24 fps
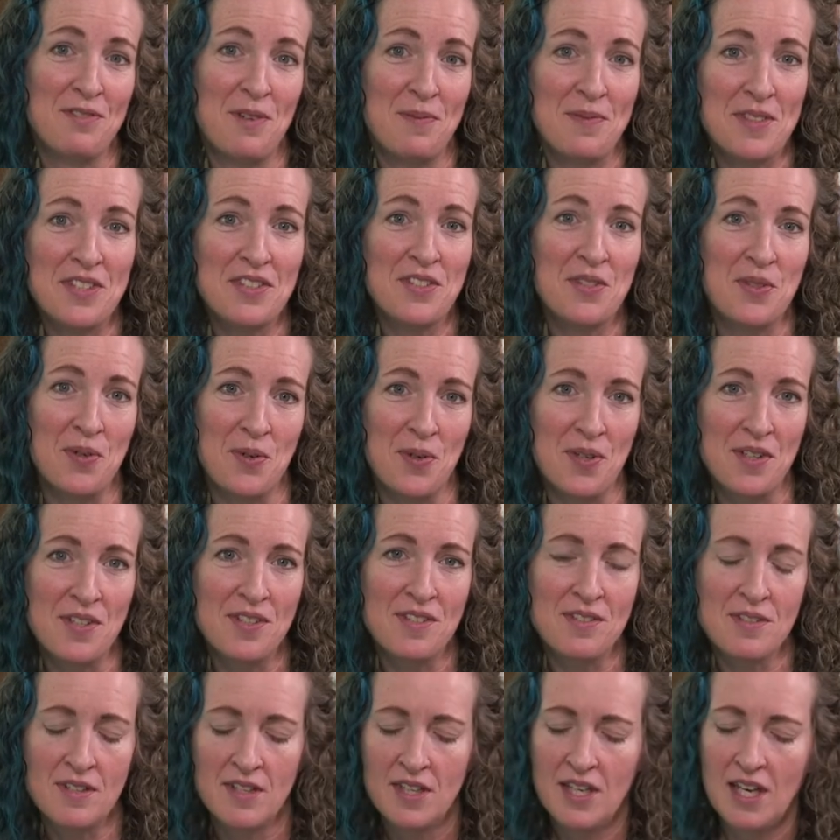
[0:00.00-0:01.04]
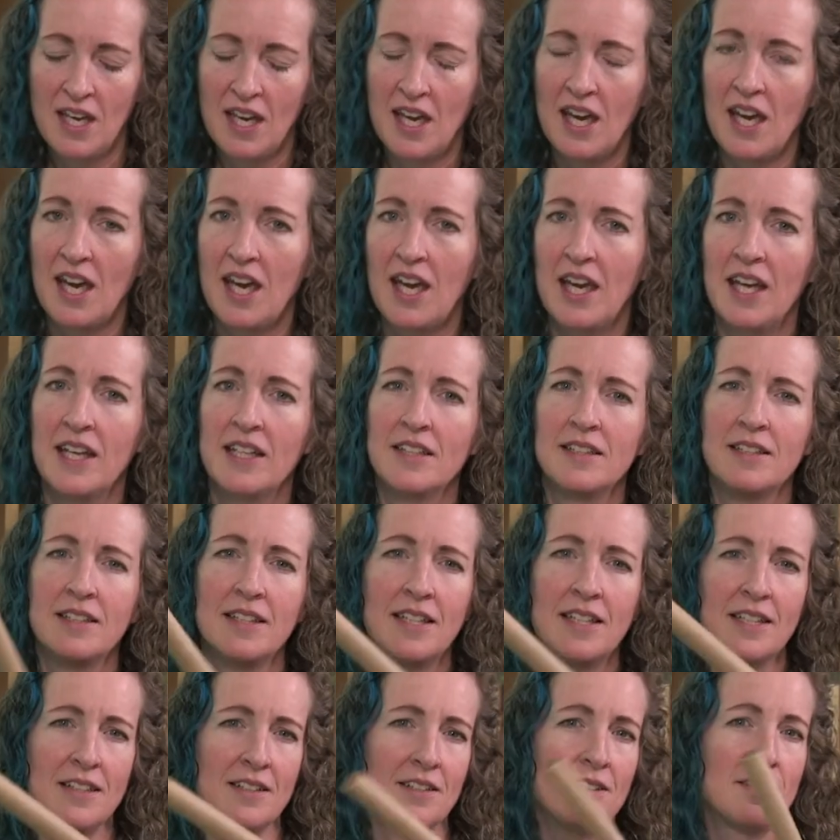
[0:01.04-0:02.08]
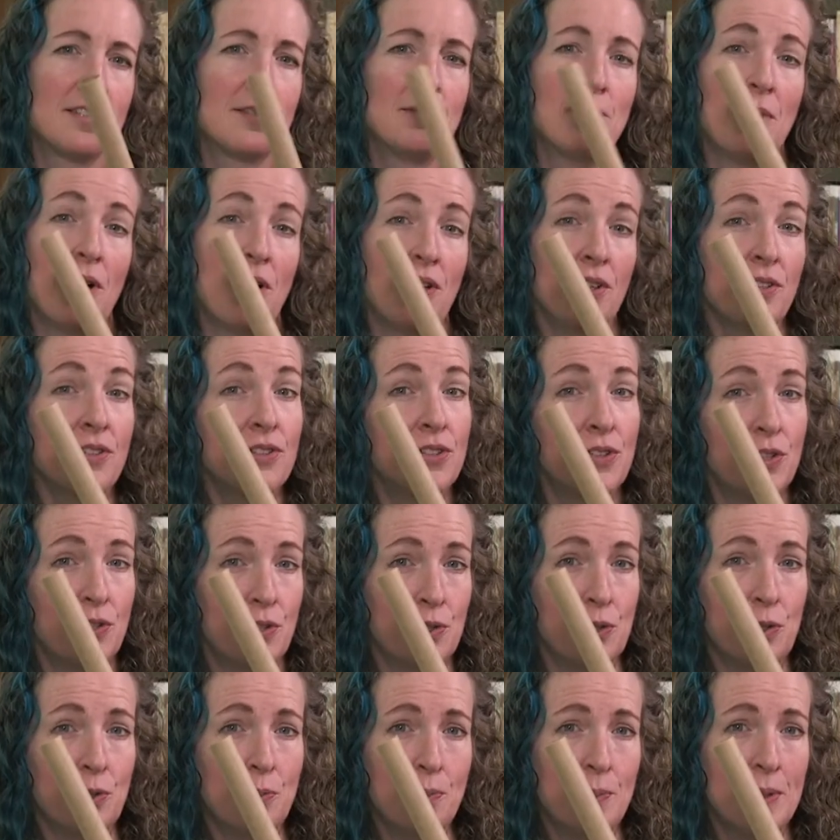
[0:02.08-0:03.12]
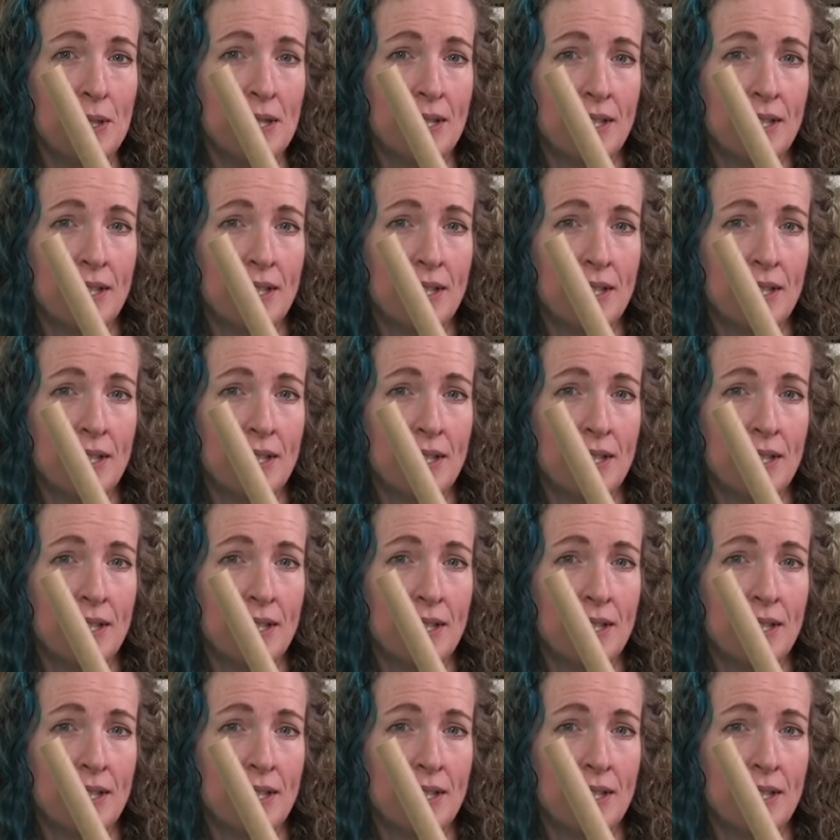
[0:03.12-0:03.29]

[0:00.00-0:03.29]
from this course and get a small tube,